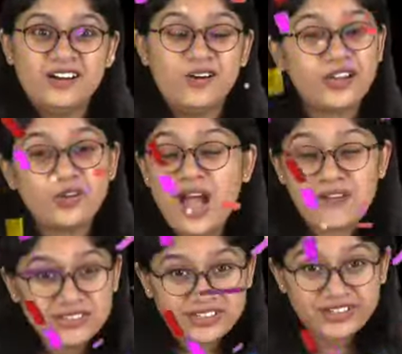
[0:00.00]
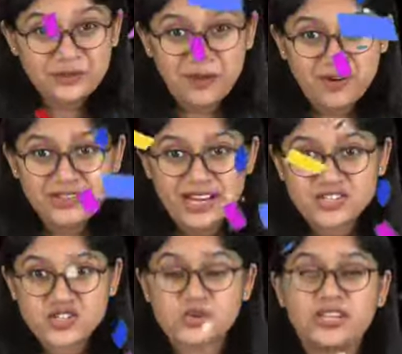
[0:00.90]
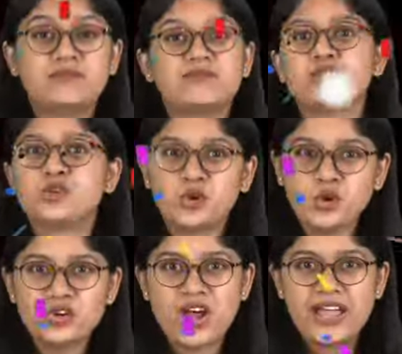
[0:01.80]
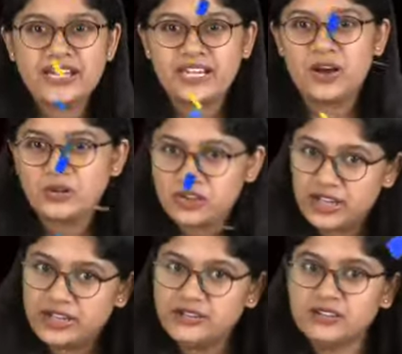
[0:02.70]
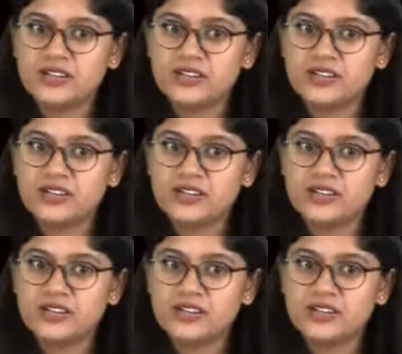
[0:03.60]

Okay, you haven't heard about that story. Do try it out, right?